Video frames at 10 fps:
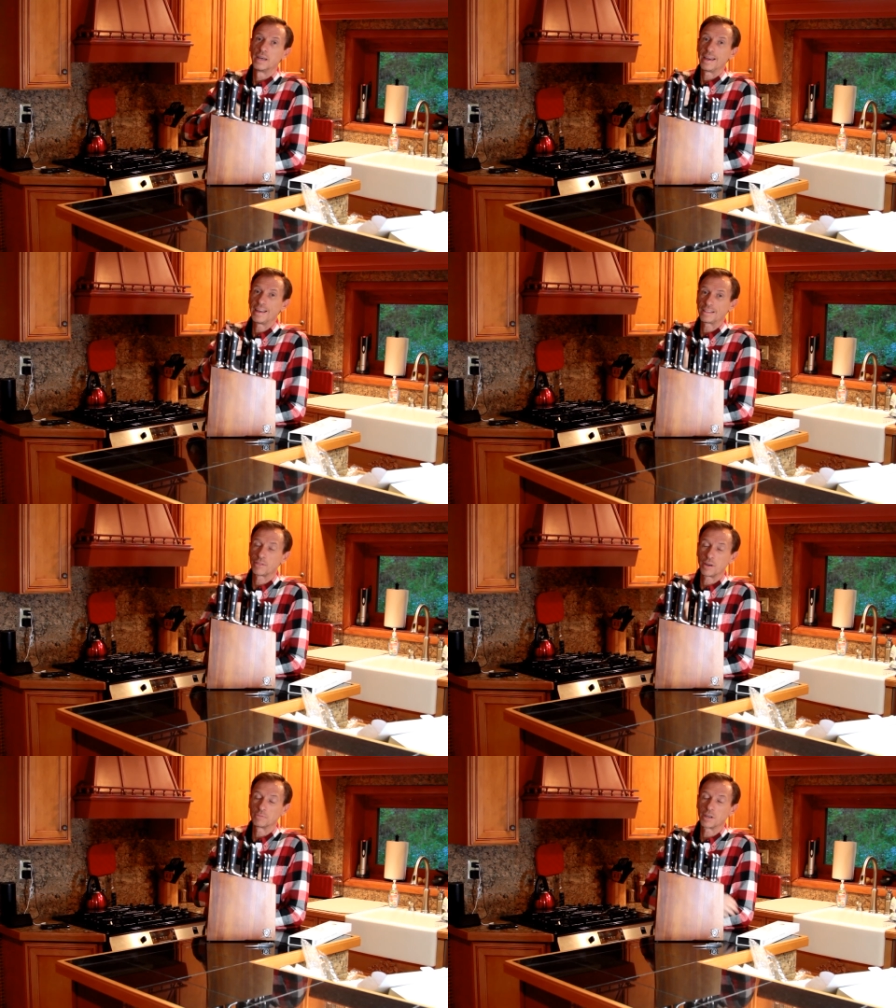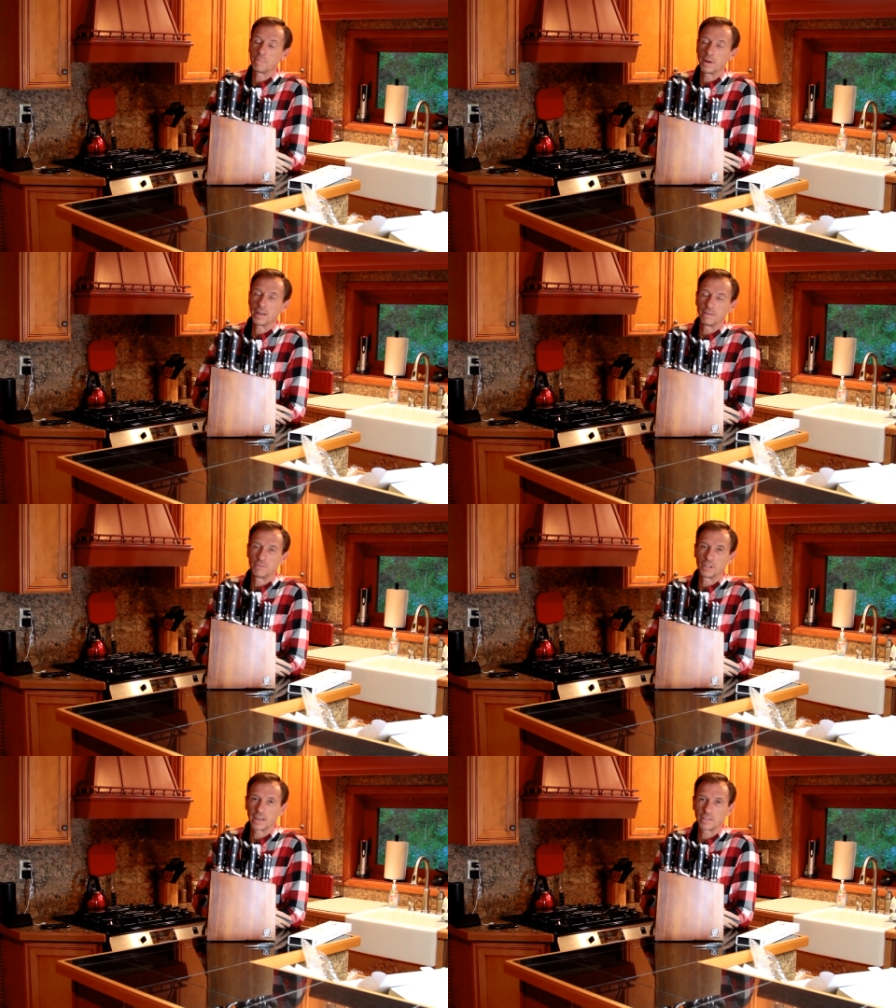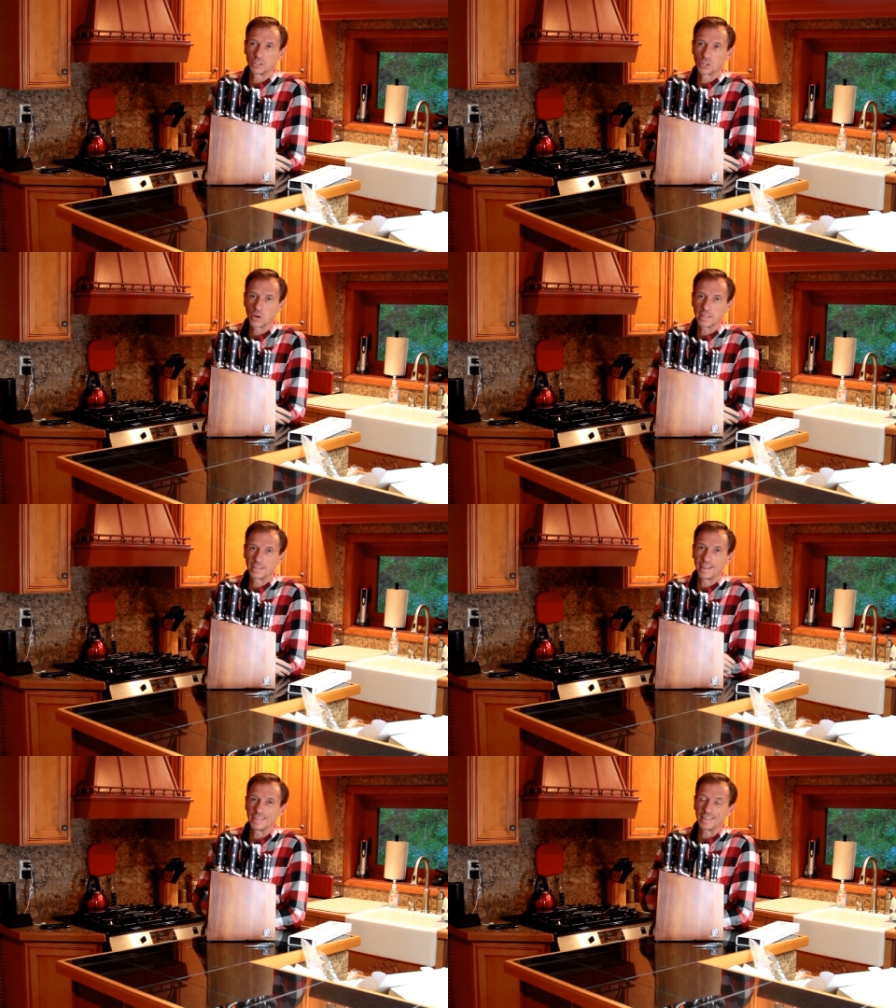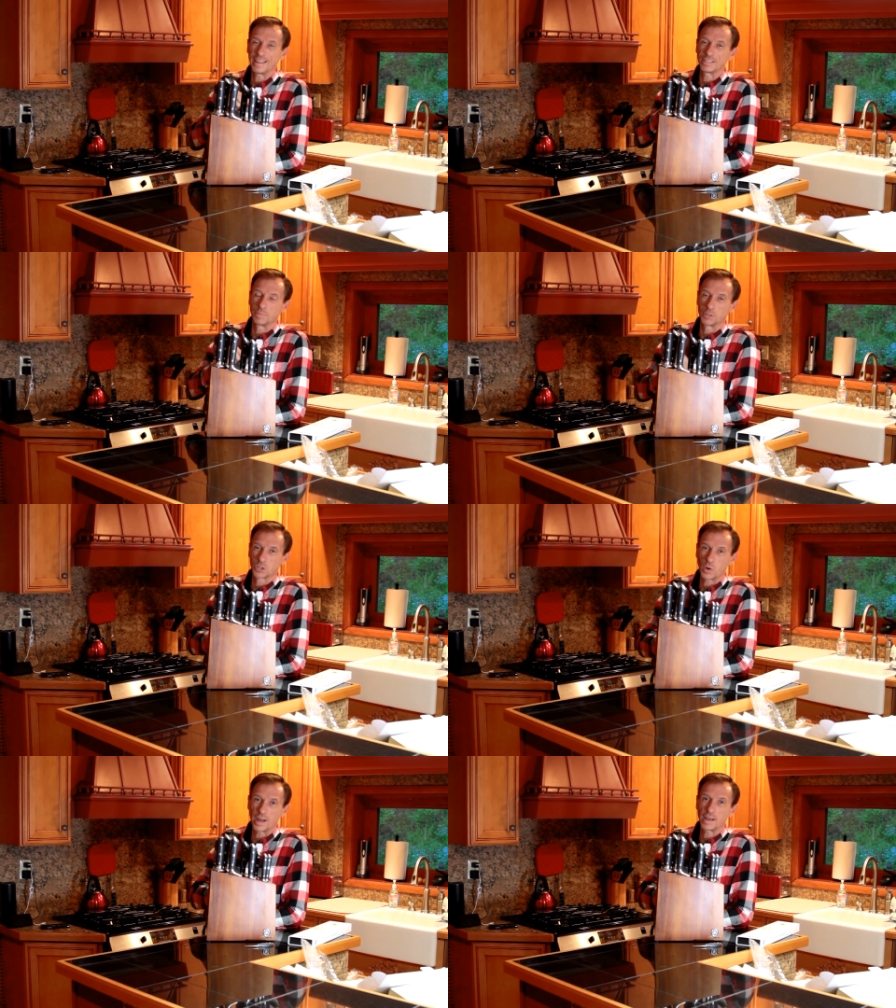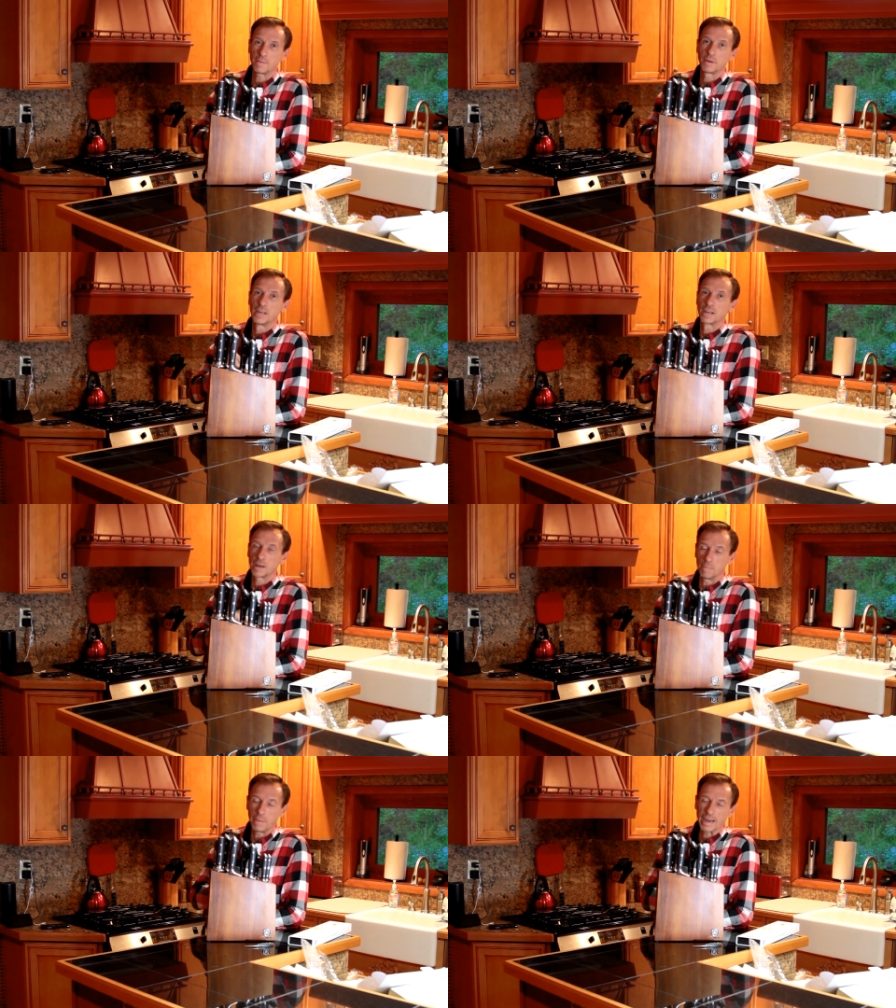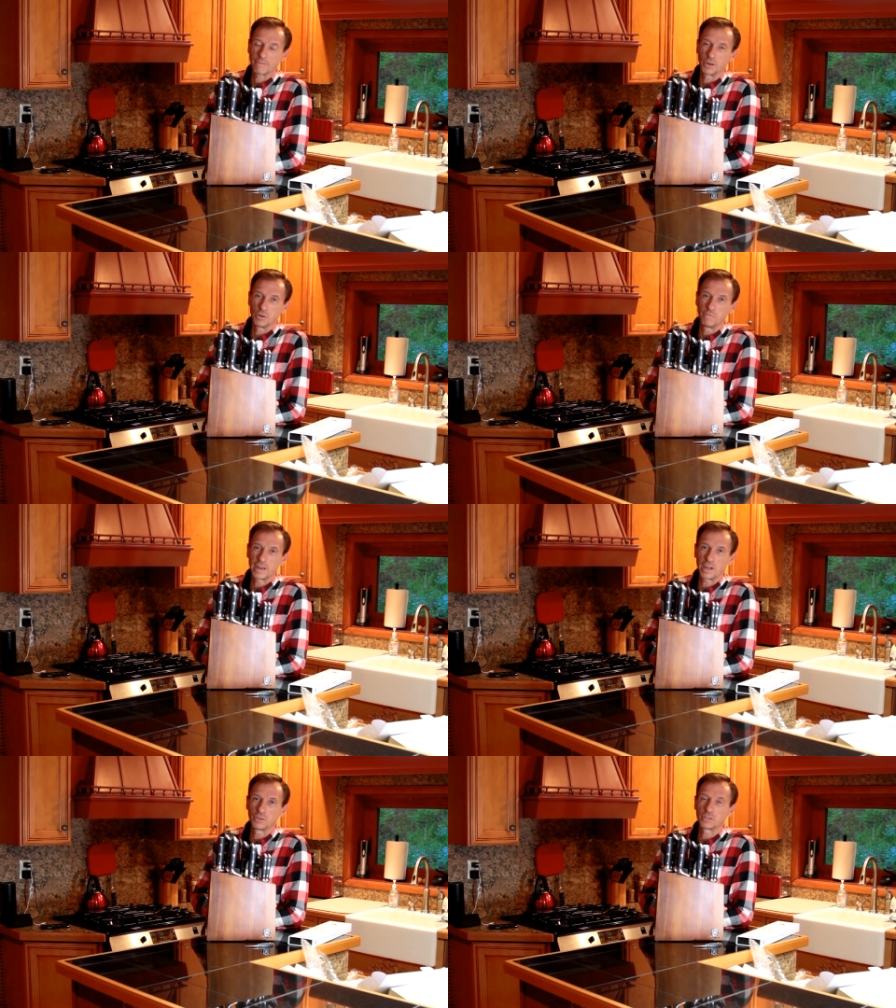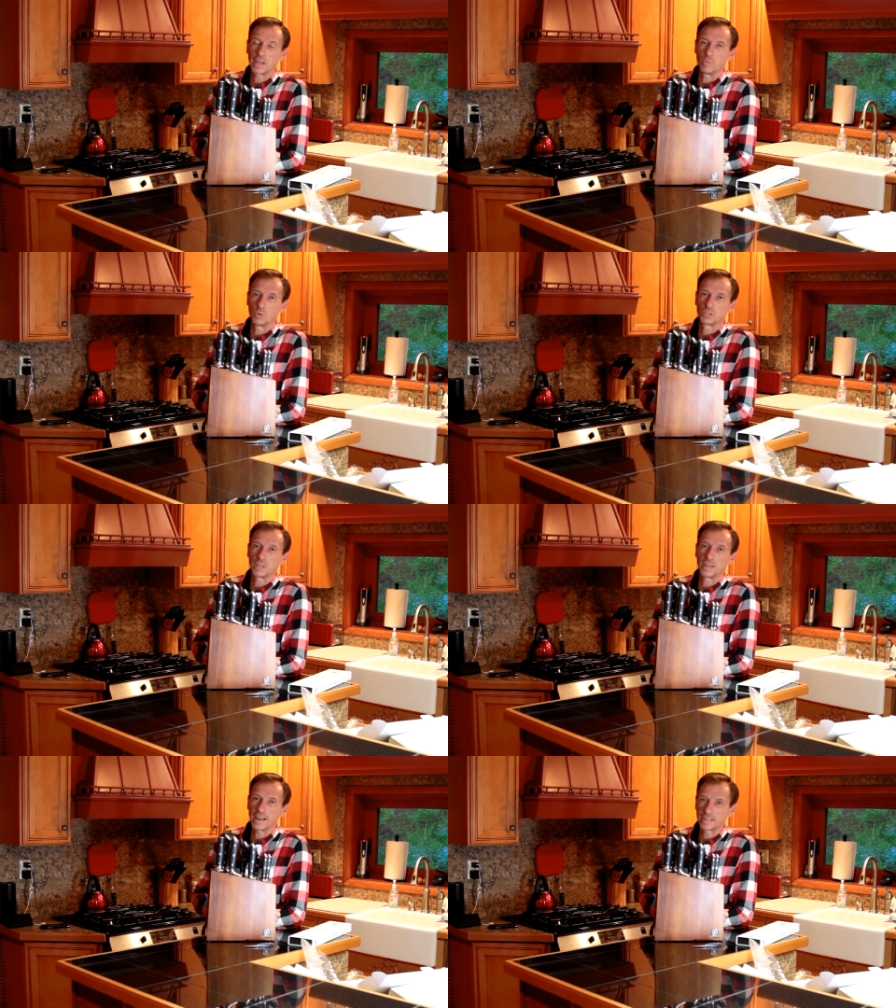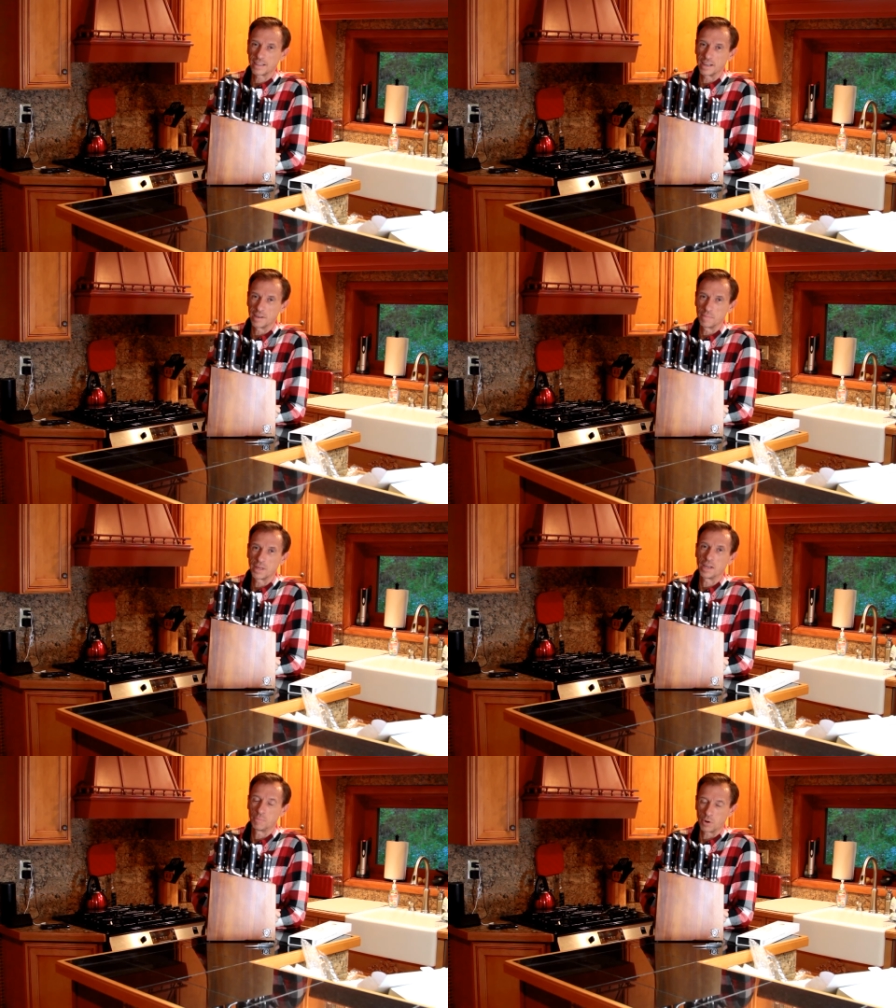Hit the thumbs up button if you like this content. Hit subscribe, come back for new videos, and we'll see you next time at